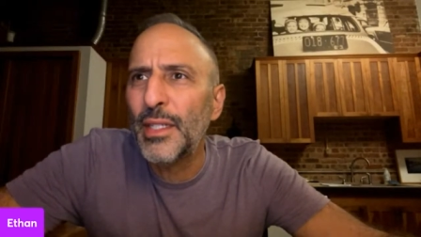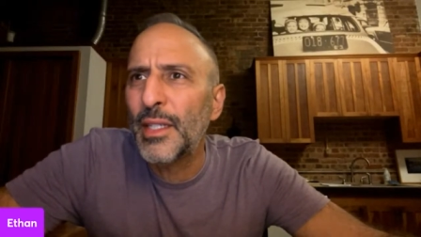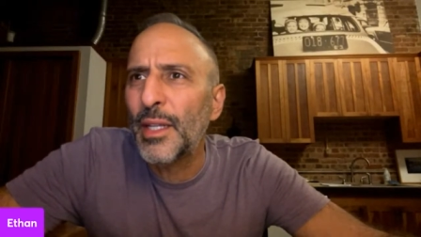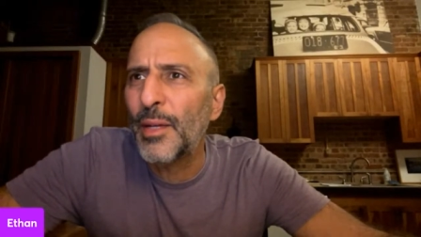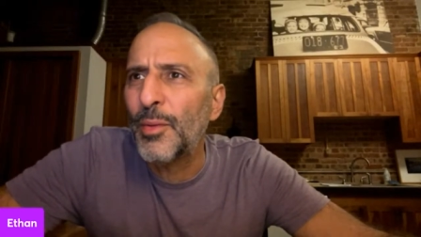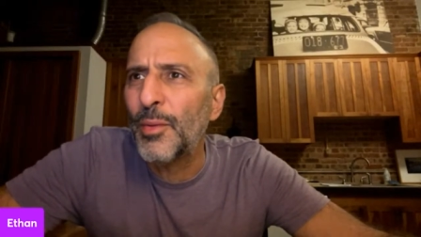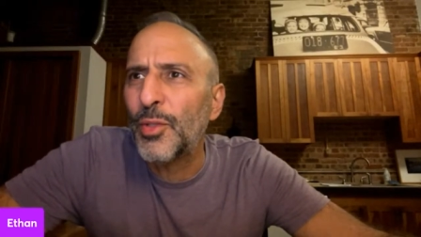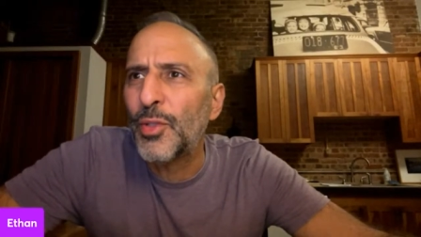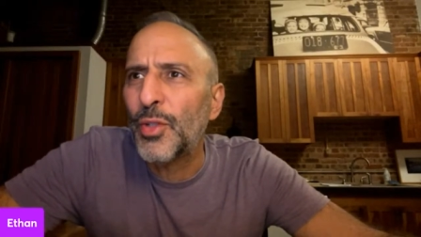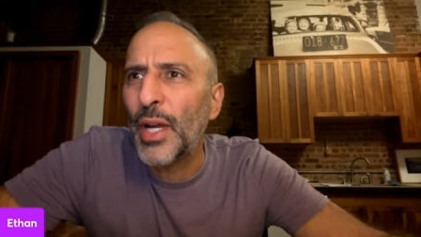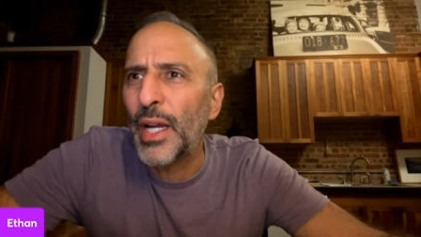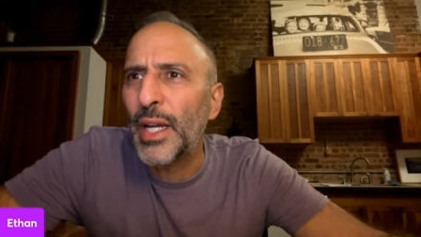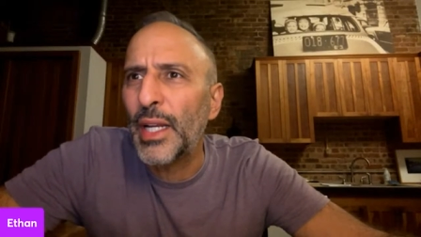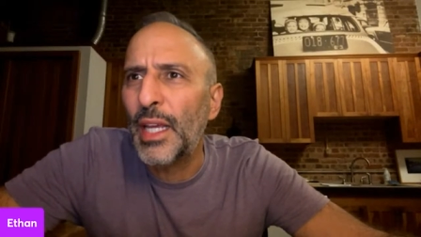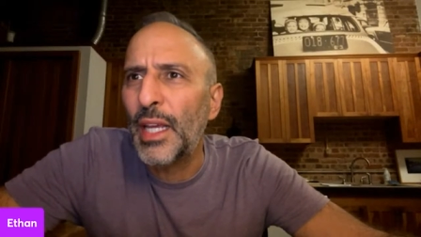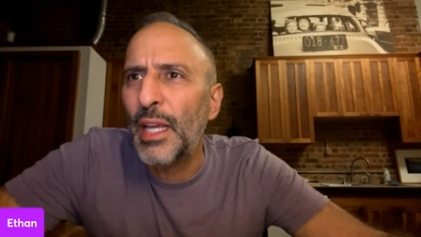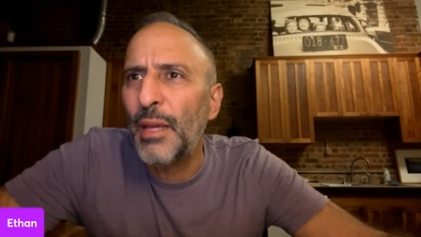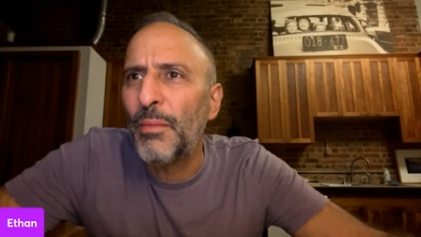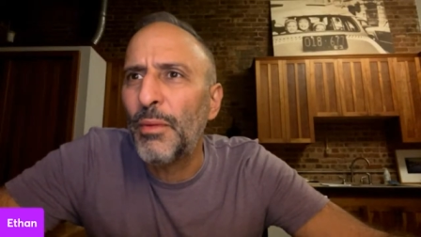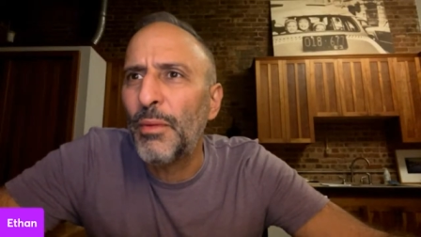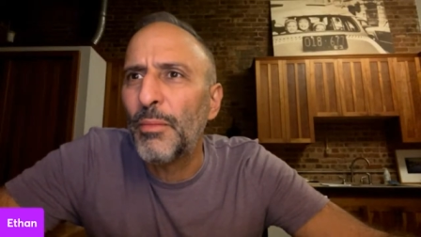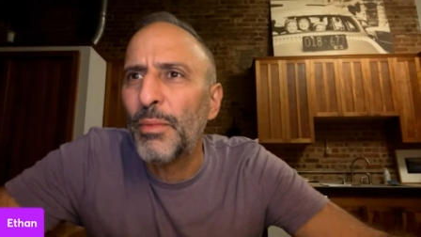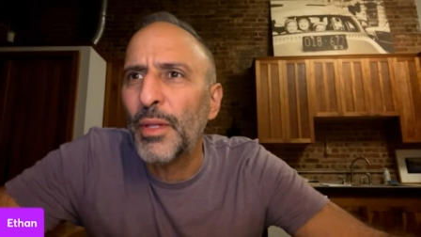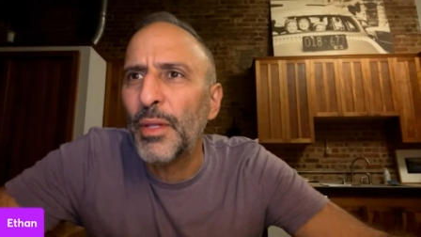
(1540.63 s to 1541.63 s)
they would try to
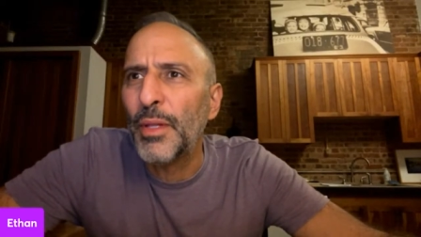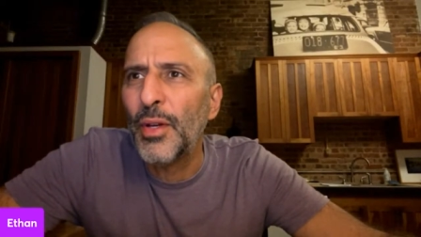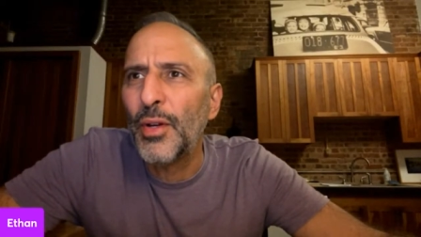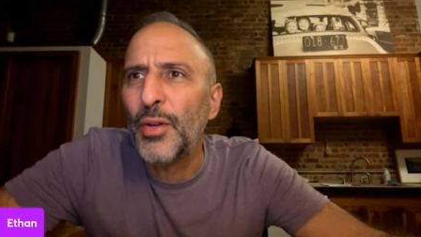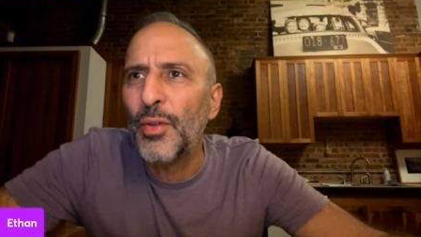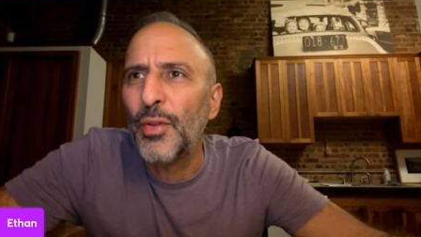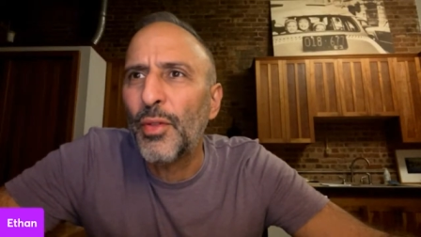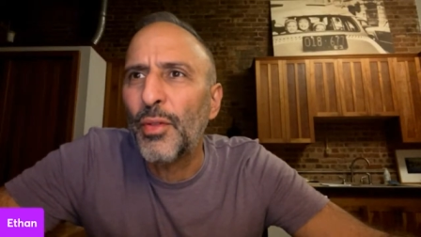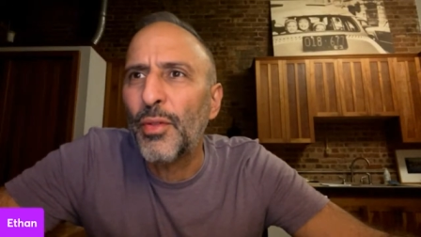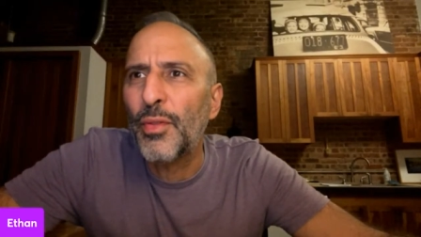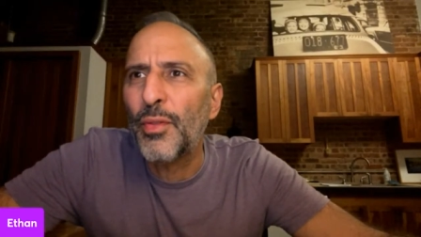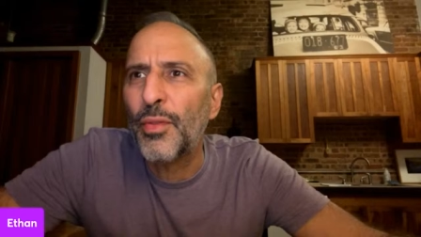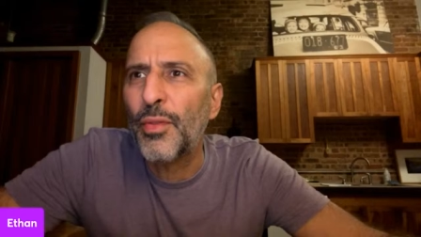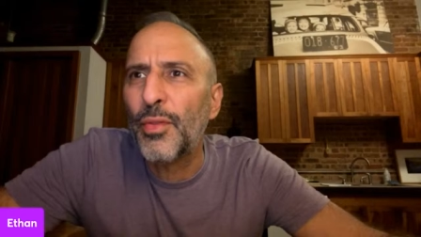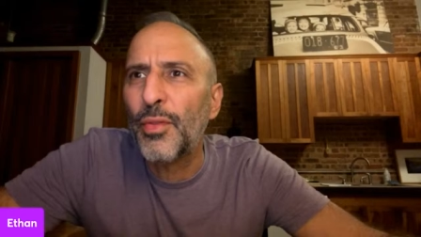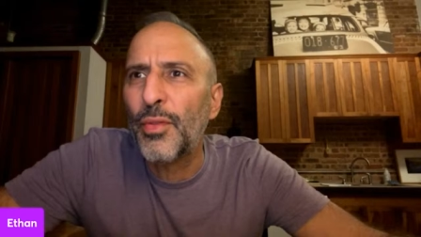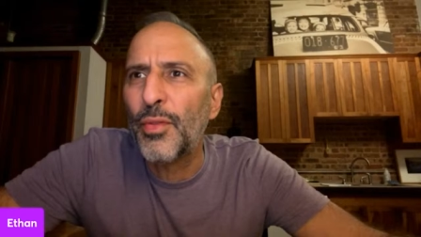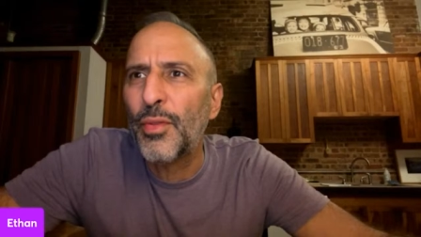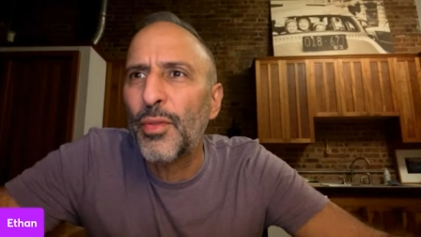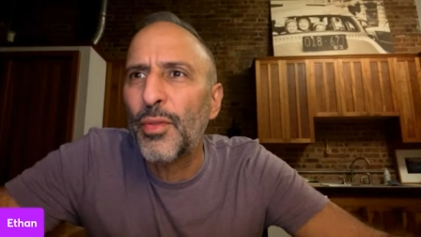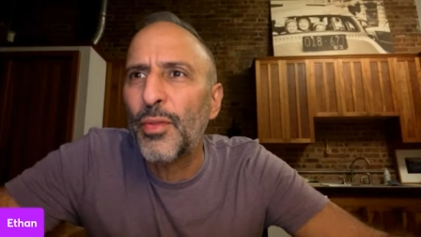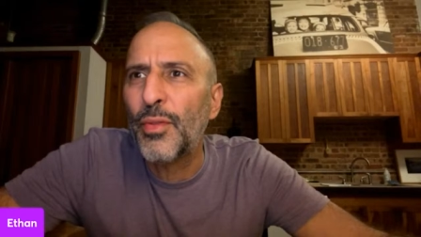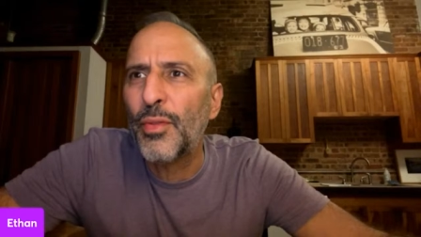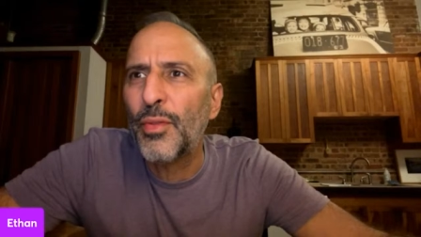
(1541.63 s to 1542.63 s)
keep it below
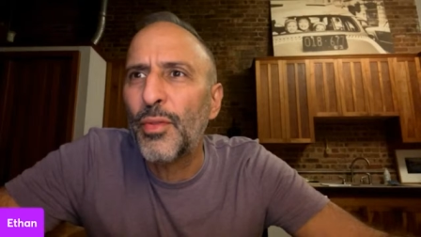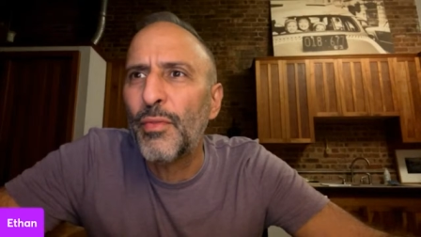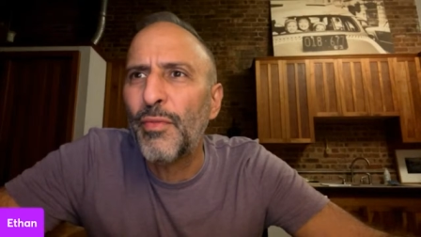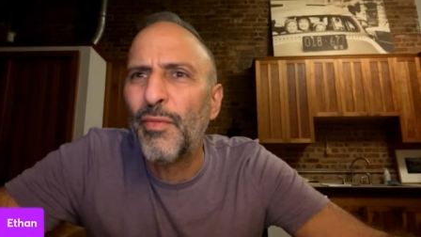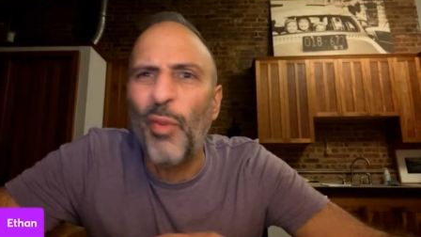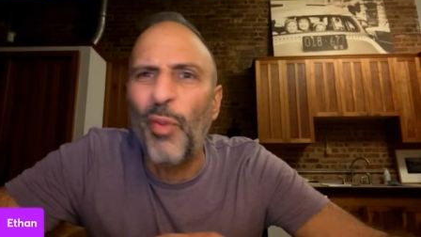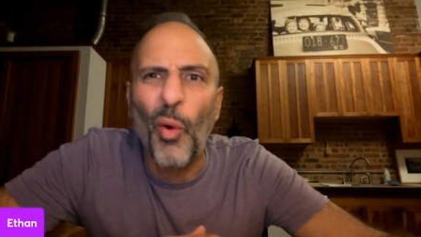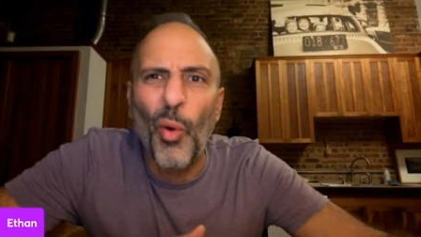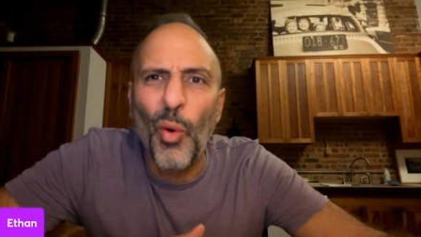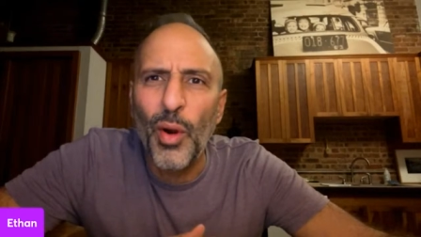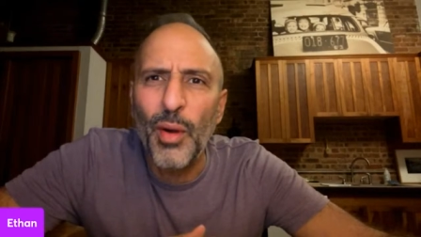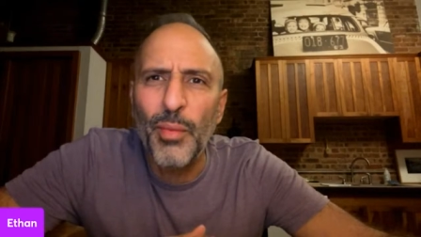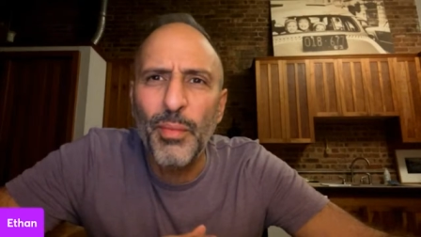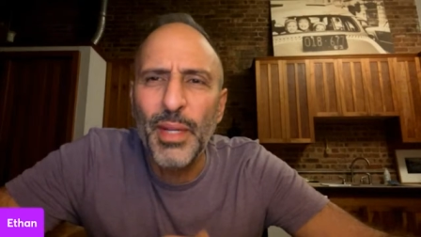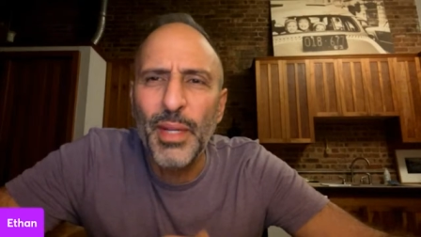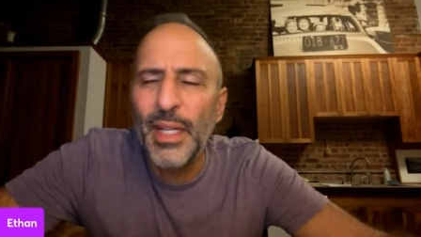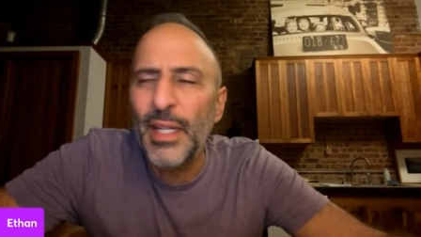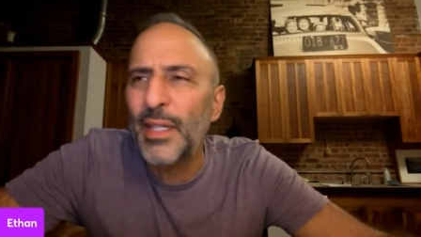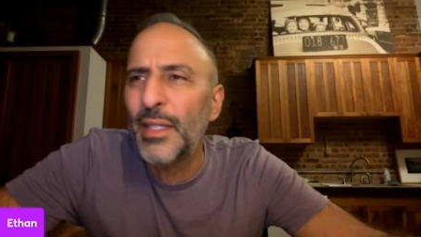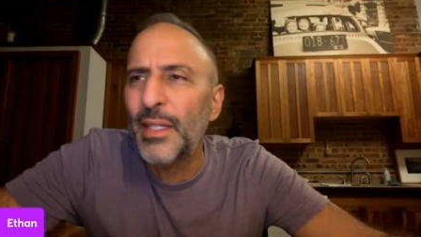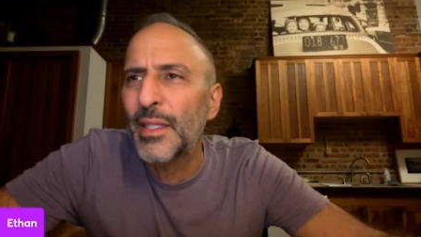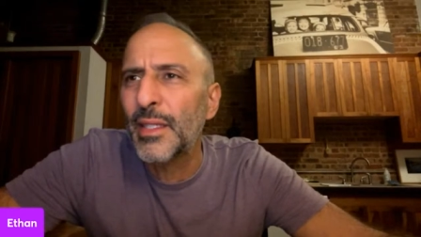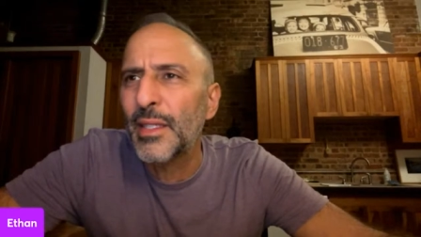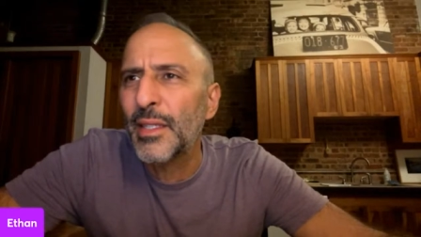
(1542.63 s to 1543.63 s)
4
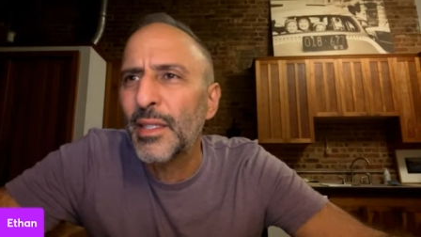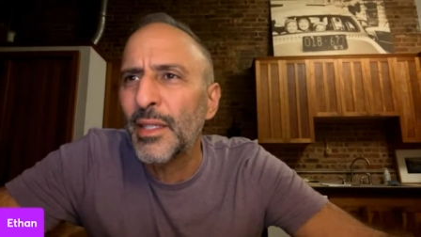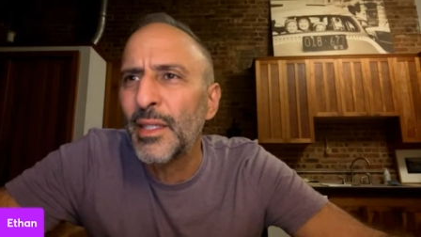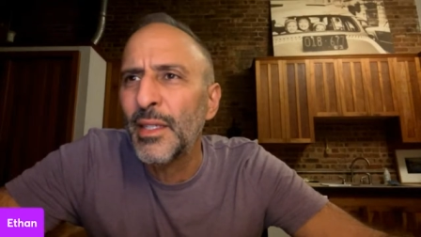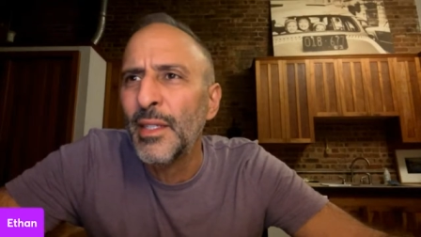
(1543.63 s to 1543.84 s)
minutes.